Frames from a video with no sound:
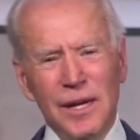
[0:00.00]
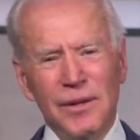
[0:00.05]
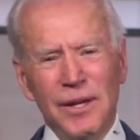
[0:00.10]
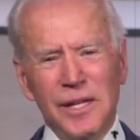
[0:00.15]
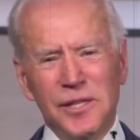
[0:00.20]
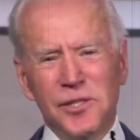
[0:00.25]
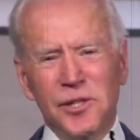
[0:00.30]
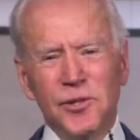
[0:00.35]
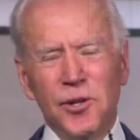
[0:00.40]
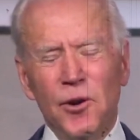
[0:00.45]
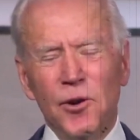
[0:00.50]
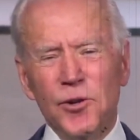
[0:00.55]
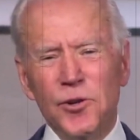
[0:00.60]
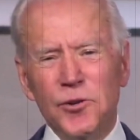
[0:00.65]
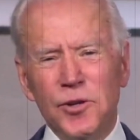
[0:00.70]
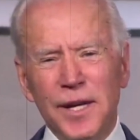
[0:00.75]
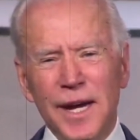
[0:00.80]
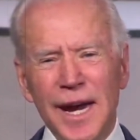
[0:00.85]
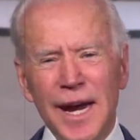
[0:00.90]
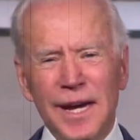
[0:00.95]
They said, no,
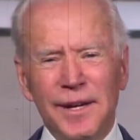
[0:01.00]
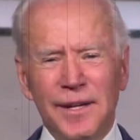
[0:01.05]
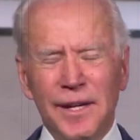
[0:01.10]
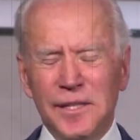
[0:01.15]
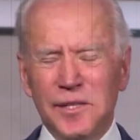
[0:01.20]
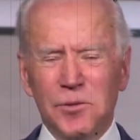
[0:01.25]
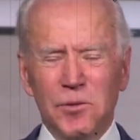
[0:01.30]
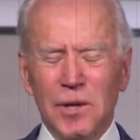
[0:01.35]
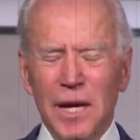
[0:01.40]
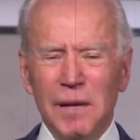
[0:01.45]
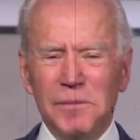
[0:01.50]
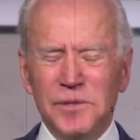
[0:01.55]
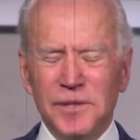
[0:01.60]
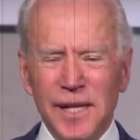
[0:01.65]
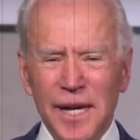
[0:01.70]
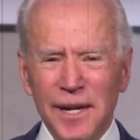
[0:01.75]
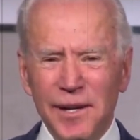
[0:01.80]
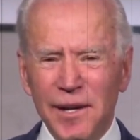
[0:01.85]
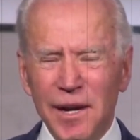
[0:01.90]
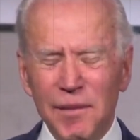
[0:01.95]
you can't. And I said, well, I'm
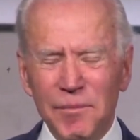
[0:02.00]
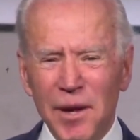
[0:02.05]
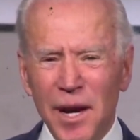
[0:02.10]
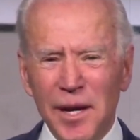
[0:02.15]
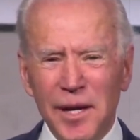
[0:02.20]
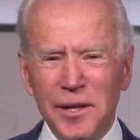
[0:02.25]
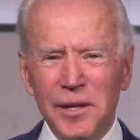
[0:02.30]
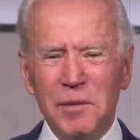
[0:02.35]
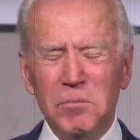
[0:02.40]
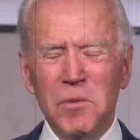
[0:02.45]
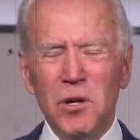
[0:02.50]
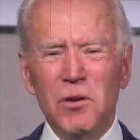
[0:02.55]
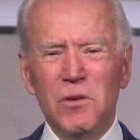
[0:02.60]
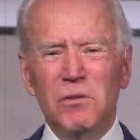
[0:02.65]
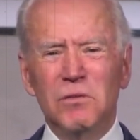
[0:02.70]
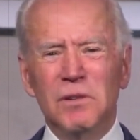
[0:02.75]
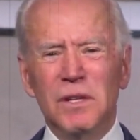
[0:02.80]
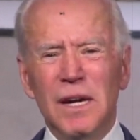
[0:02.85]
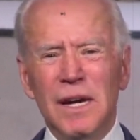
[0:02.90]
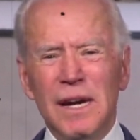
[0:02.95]
standing here. I'm not going to
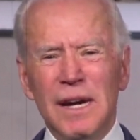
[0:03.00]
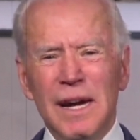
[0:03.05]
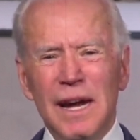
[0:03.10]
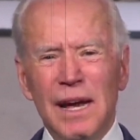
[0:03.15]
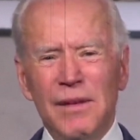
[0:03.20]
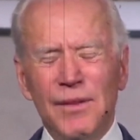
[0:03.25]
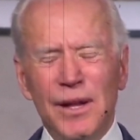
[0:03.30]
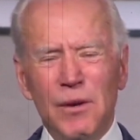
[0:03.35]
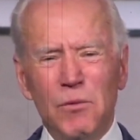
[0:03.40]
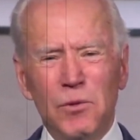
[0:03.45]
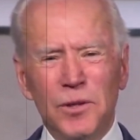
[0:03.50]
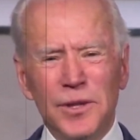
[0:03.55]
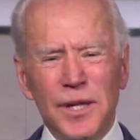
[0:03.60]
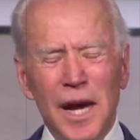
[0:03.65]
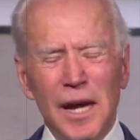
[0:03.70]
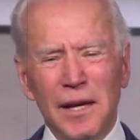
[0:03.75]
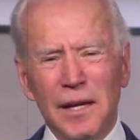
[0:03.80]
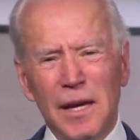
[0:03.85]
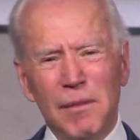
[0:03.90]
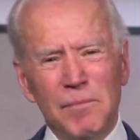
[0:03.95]
move, and they would
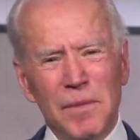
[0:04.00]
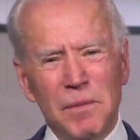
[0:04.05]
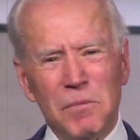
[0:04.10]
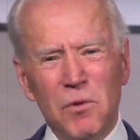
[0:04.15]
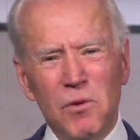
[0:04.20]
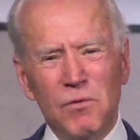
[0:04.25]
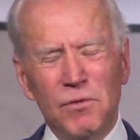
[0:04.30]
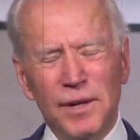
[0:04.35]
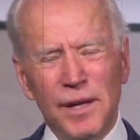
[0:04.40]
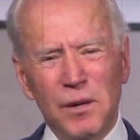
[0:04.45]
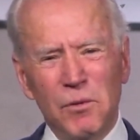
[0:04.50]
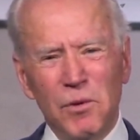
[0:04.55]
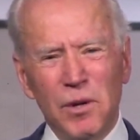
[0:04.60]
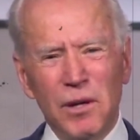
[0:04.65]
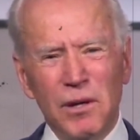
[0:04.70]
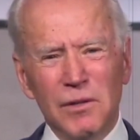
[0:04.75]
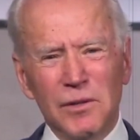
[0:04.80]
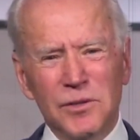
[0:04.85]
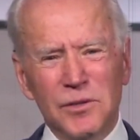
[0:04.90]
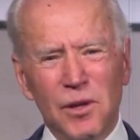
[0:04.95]
not let me move
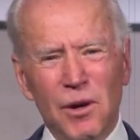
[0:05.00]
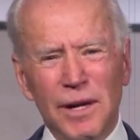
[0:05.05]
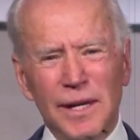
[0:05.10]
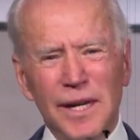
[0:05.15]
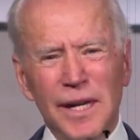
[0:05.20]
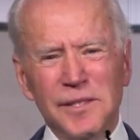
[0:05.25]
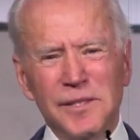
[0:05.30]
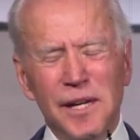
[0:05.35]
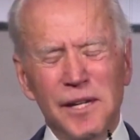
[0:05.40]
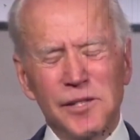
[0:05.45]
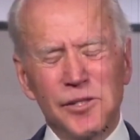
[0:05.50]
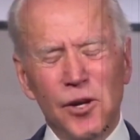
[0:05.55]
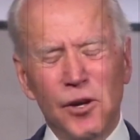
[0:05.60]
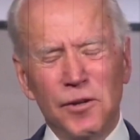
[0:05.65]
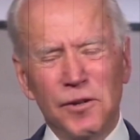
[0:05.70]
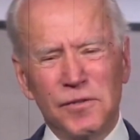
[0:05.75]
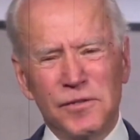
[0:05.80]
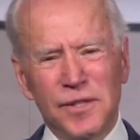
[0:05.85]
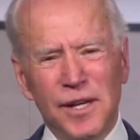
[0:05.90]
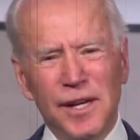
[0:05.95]
anywhere. So I guess I
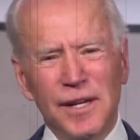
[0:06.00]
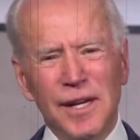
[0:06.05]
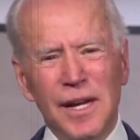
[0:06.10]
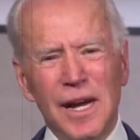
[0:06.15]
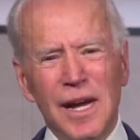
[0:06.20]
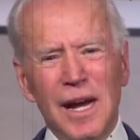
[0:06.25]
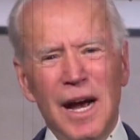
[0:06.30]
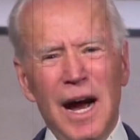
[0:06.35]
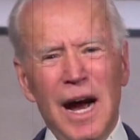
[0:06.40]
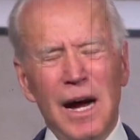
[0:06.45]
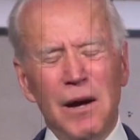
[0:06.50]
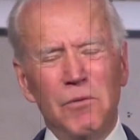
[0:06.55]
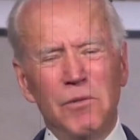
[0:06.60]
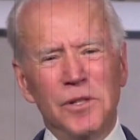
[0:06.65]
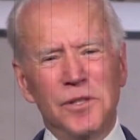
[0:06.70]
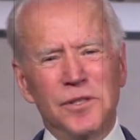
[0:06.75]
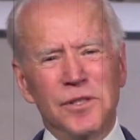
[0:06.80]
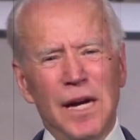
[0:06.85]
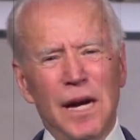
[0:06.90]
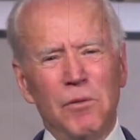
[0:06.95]
should have said I
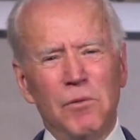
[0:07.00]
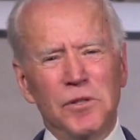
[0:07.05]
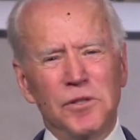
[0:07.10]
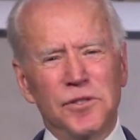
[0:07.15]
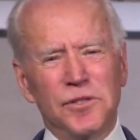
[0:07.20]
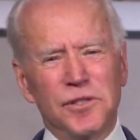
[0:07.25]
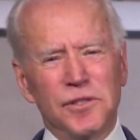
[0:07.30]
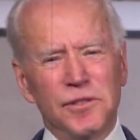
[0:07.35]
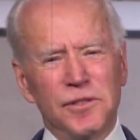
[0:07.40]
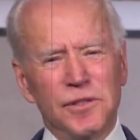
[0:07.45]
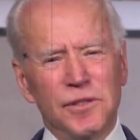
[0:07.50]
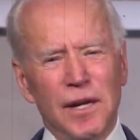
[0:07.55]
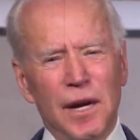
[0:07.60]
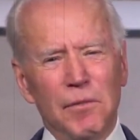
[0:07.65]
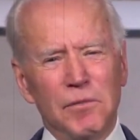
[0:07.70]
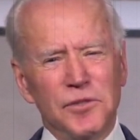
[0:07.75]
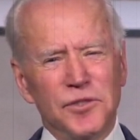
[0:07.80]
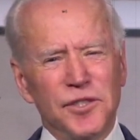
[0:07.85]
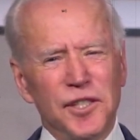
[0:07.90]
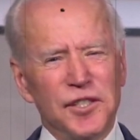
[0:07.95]
was
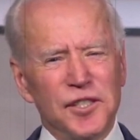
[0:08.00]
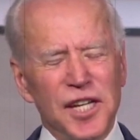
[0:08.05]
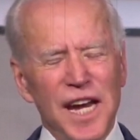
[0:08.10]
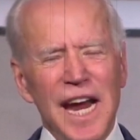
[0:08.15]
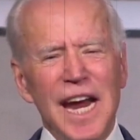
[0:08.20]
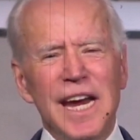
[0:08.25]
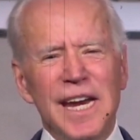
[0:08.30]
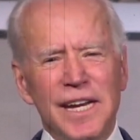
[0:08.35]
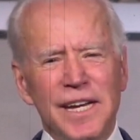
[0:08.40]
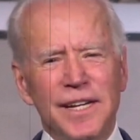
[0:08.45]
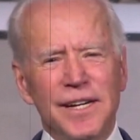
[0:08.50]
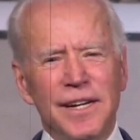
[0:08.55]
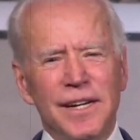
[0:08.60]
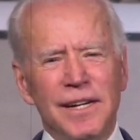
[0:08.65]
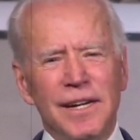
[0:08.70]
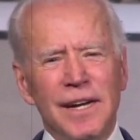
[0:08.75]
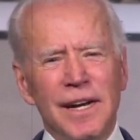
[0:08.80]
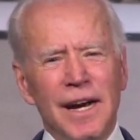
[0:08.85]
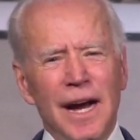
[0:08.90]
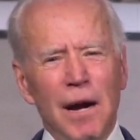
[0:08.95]
detained.
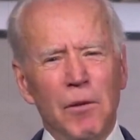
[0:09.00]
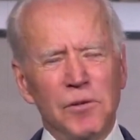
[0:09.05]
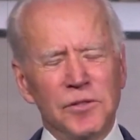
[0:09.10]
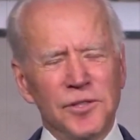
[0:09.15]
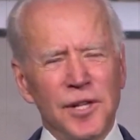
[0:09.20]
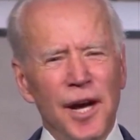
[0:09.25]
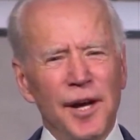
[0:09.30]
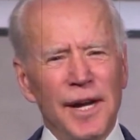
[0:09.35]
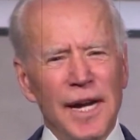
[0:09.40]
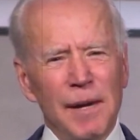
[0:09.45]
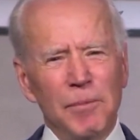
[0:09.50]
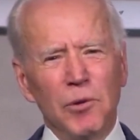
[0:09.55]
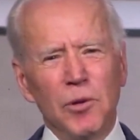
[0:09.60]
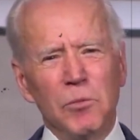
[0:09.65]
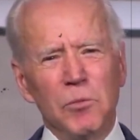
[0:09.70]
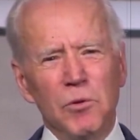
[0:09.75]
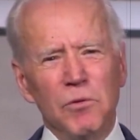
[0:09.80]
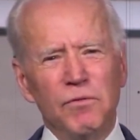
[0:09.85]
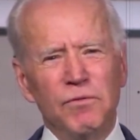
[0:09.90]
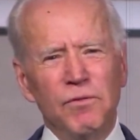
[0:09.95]
I was not able
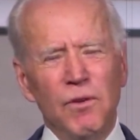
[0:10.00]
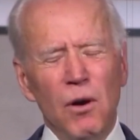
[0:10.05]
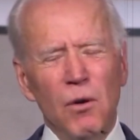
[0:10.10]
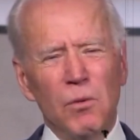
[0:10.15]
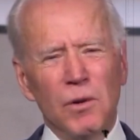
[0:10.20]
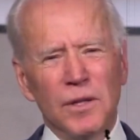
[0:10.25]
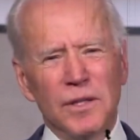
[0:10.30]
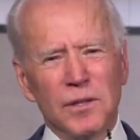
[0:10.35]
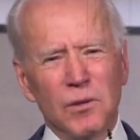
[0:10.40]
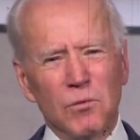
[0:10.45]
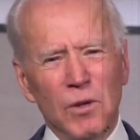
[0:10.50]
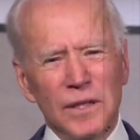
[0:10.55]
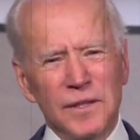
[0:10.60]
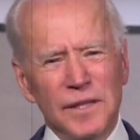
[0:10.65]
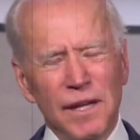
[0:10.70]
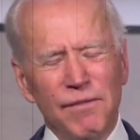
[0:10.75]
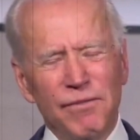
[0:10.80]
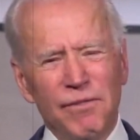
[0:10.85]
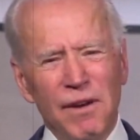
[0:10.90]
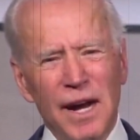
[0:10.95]
to move forward. So
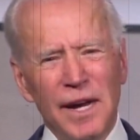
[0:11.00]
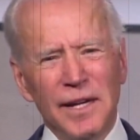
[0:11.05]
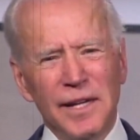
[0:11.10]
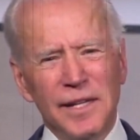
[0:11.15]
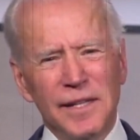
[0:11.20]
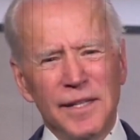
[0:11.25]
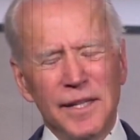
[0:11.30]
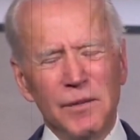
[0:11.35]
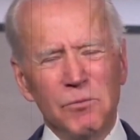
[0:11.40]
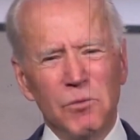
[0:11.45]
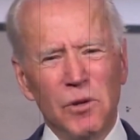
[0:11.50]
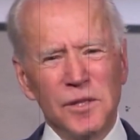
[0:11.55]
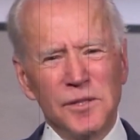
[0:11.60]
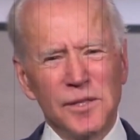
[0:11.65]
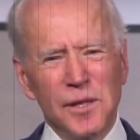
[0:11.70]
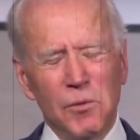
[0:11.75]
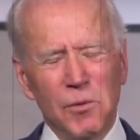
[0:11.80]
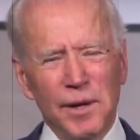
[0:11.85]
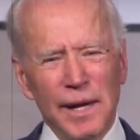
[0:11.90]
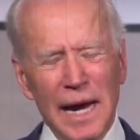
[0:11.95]
what they finally did was
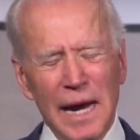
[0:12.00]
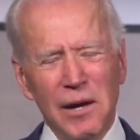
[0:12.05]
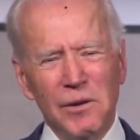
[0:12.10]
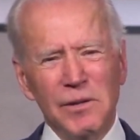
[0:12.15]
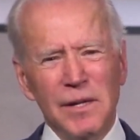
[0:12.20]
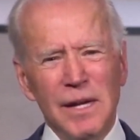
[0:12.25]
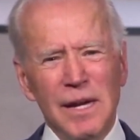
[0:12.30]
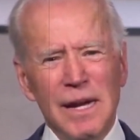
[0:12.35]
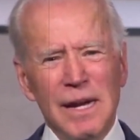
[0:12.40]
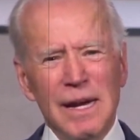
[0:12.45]
they went out